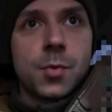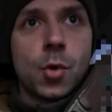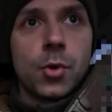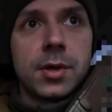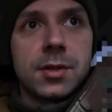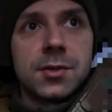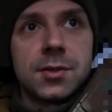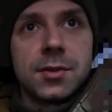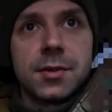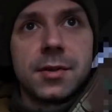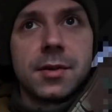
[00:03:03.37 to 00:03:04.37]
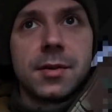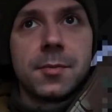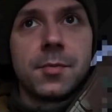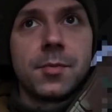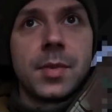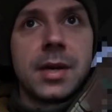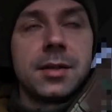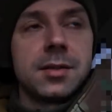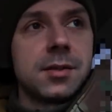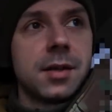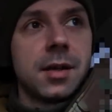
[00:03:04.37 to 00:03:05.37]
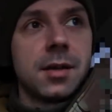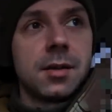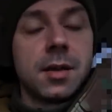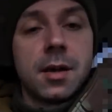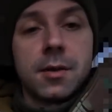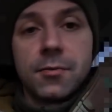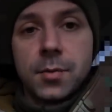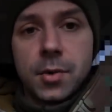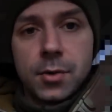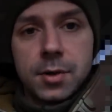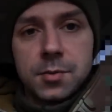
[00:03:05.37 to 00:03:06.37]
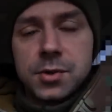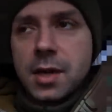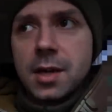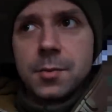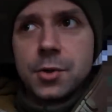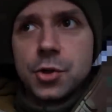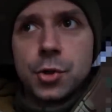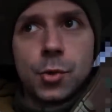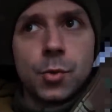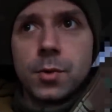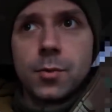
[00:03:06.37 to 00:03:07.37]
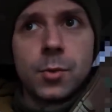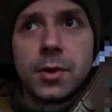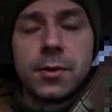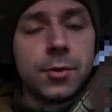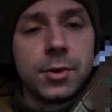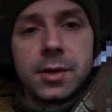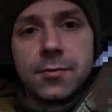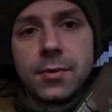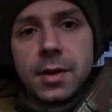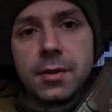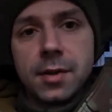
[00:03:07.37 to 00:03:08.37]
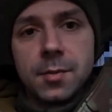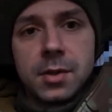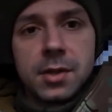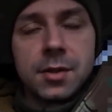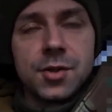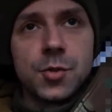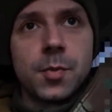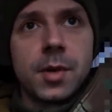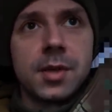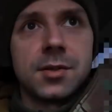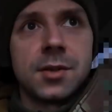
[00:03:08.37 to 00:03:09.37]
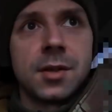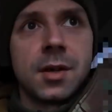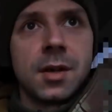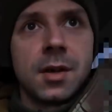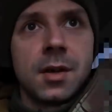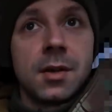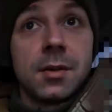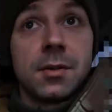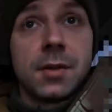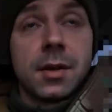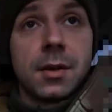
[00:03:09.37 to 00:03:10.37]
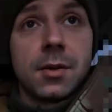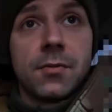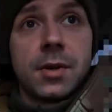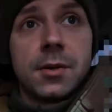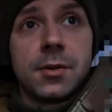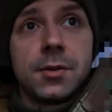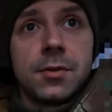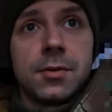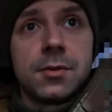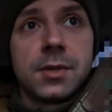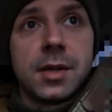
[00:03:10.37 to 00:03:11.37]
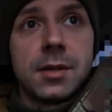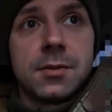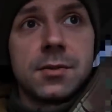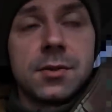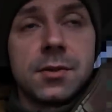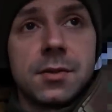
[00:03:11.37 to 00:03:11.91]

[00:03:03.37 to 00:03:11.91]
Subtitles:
poet made a lot of poems. I'm not sure whether you can find them in English, but they are very good. And